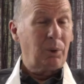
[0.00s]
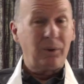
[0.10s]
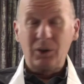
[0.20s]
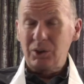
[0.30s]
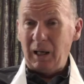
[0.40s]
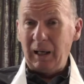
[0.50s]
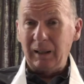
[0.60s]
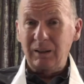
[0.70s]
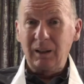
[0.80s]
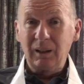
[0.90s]
whether it's
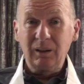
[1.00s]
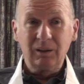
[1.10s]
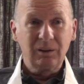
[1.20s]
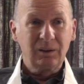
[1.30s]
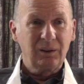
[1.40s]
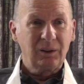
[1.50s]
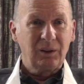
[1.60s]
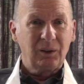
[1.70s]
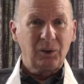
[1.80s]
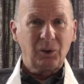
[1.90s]
acting
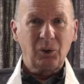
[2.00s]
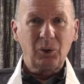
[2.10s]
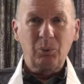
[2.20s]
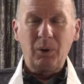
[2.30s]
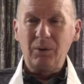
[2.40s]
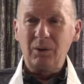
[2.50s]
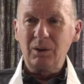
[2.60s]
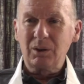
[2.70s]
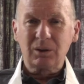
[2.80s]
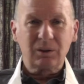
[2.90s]
or whether
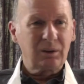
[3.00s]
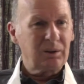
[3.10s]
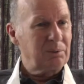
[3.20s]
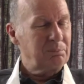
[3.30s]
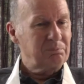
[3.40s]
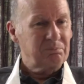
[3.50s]
it's uh,